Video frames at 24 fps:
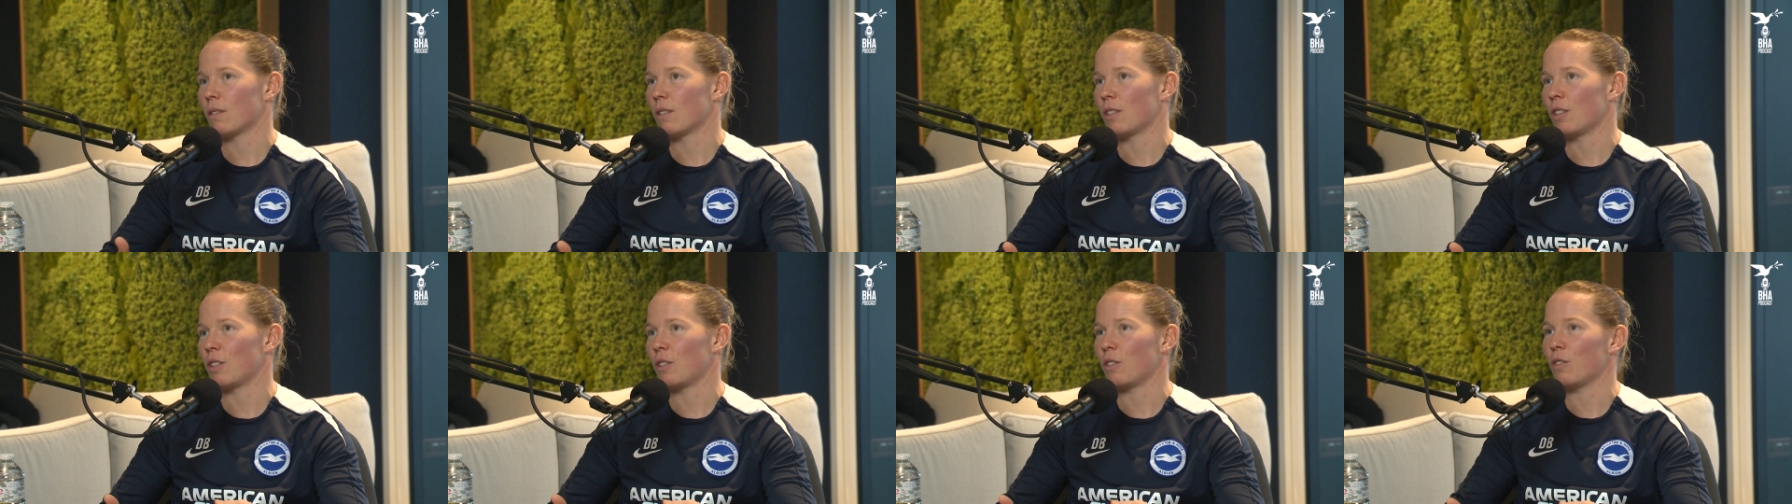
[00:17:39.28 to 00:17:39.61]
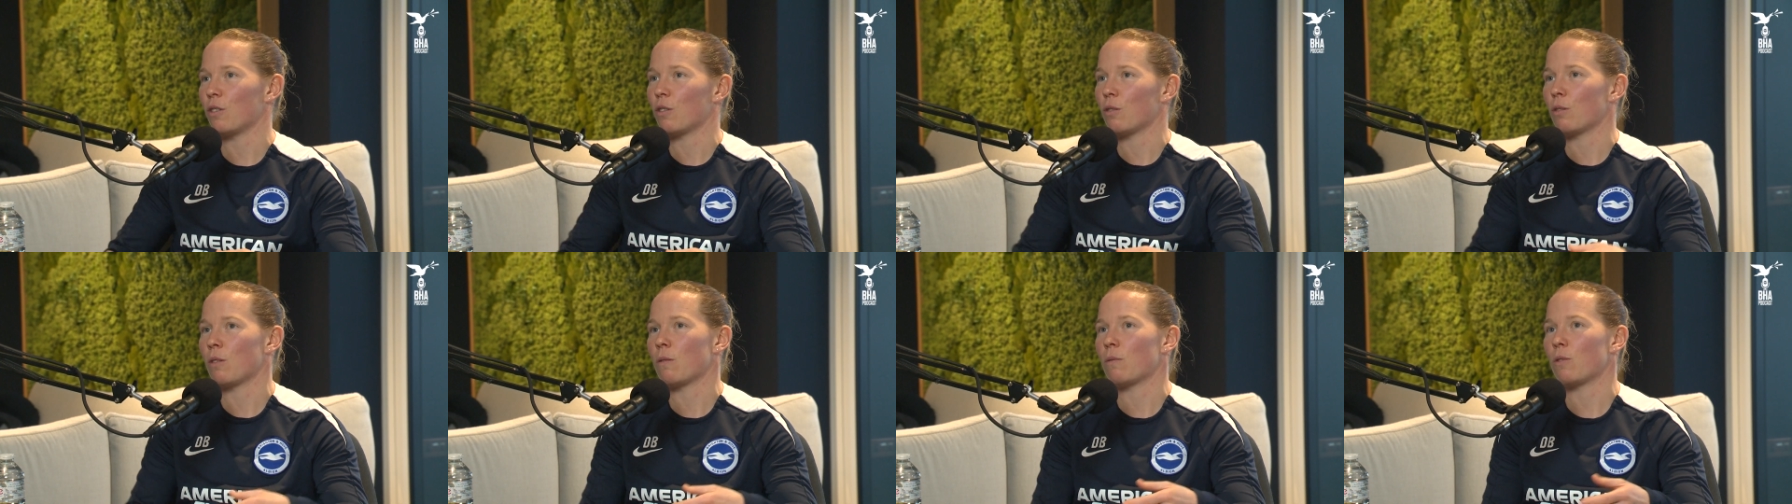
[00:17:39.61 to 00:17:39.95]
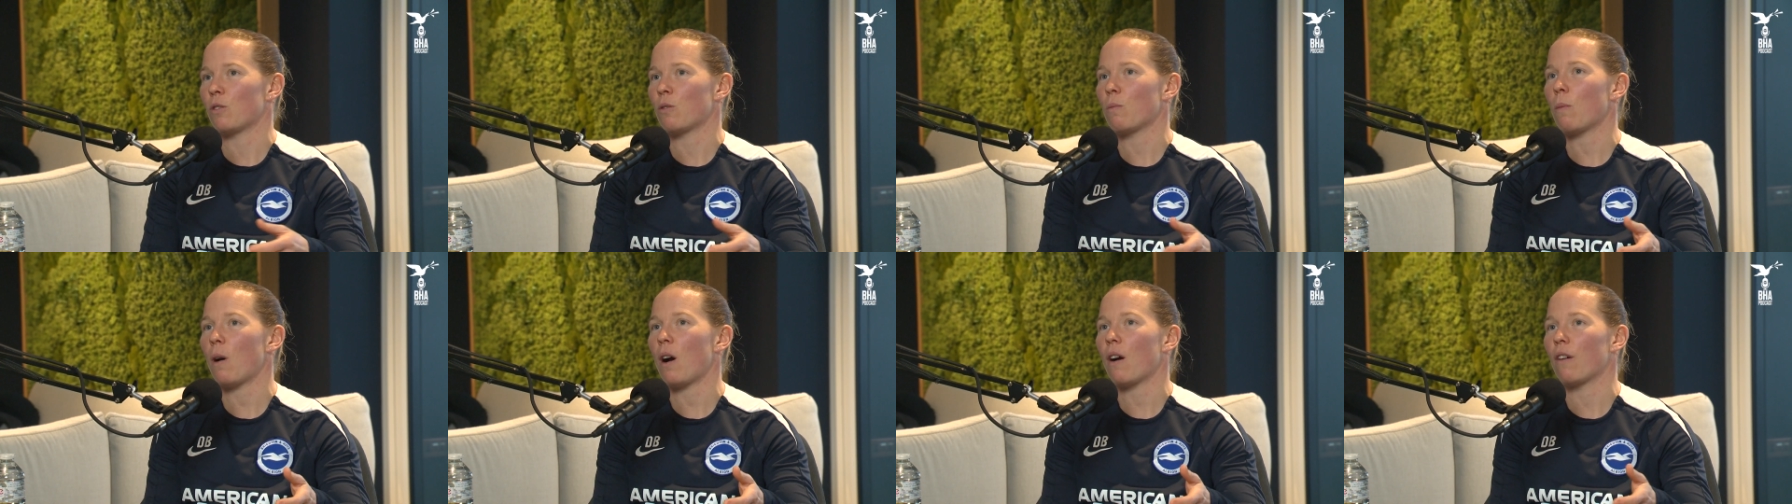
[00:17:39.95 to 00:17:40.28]

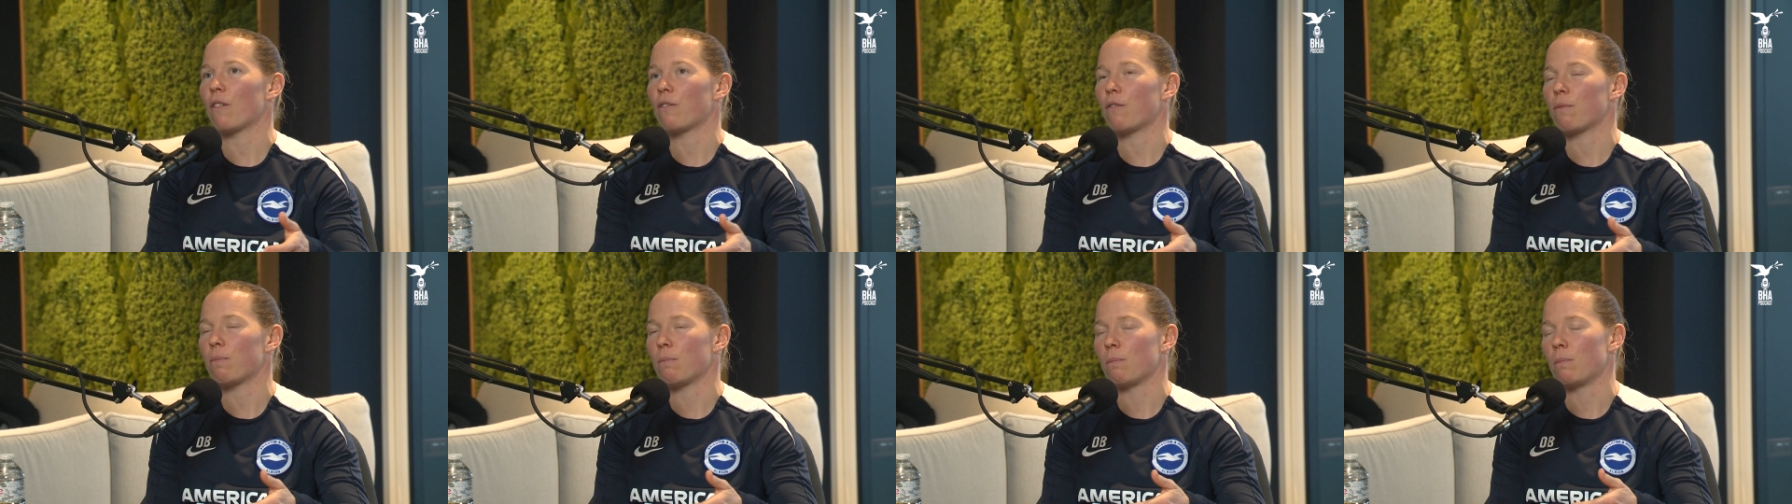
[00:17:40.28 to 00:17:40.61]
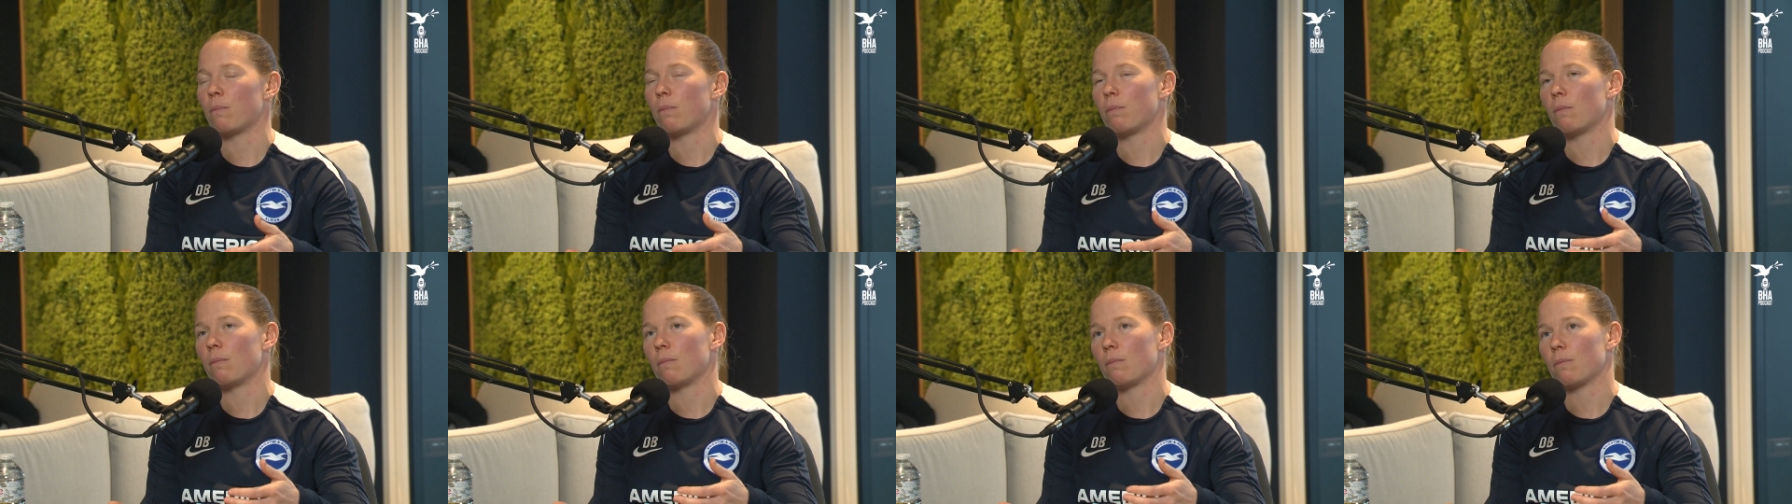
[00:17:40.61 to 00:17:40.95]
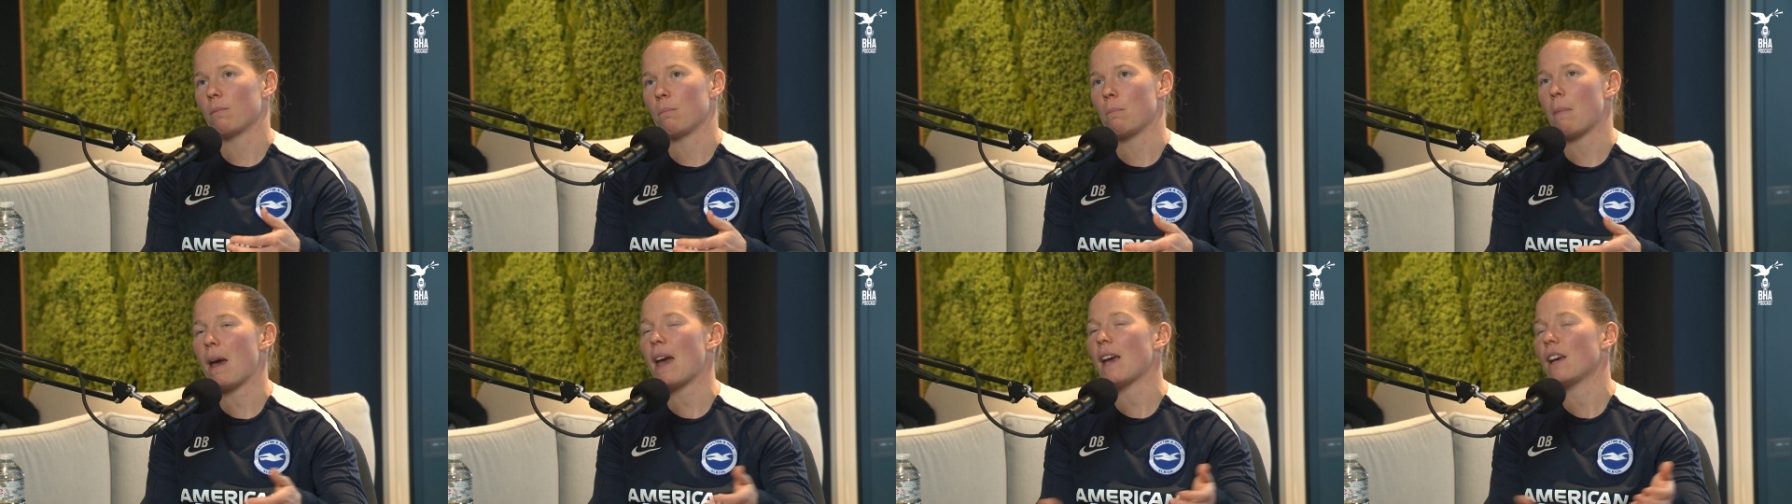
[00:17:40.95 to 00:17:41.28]
You might have
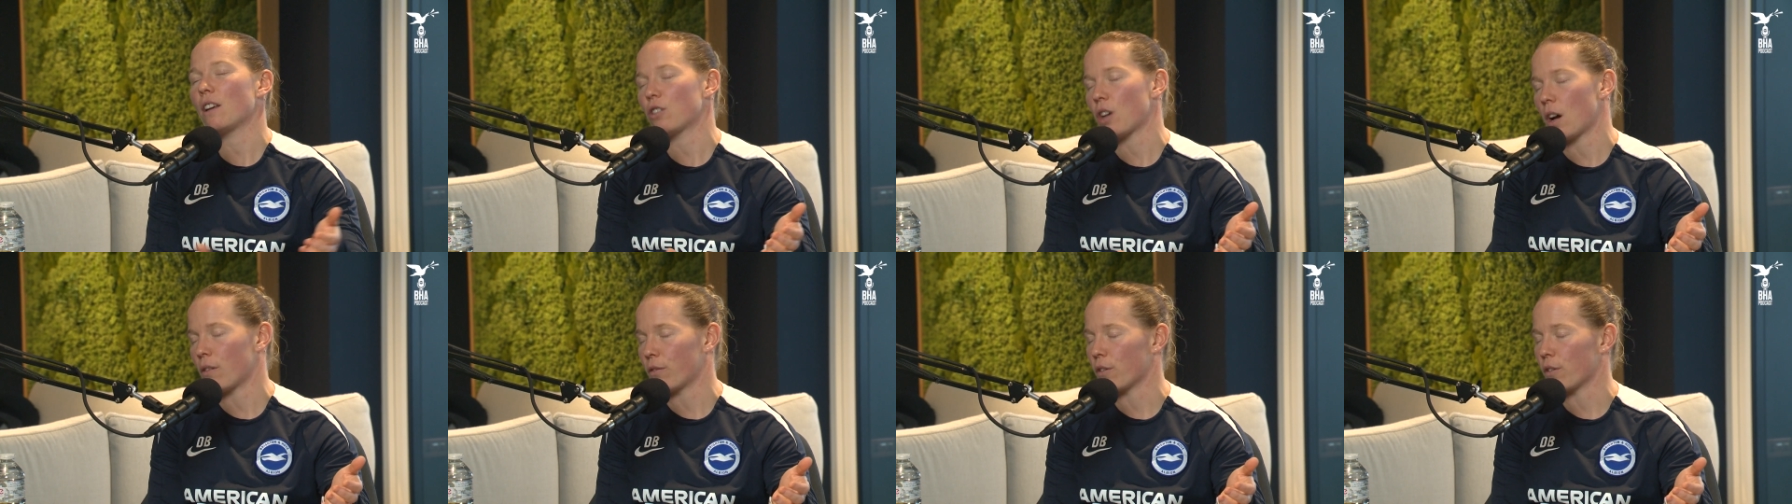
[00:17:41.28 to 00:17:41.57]
met each